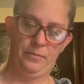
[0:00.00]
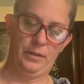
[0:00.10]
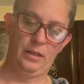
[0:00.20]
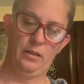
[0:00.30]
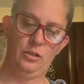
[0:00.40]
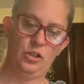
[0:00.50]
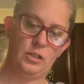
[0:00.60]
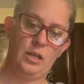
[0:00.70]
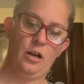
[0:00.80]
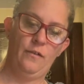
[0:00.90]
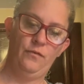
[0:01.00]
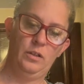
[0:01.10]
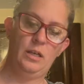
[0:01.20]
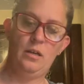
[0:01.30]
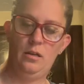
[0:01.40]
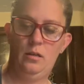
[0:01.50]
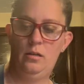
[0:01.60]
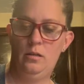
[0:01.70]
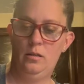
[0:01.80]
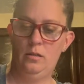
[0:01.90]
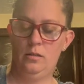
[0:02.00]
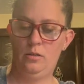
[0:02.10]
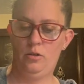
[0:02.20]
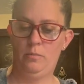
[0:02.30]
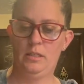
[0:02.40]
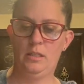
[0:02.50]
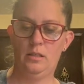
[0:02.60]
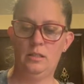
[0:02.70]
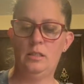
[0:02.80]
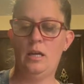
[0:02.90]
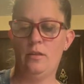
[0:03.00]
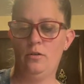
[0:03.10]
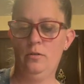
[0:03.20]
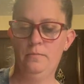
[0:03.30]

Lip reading: And then just carefully start mixing this together.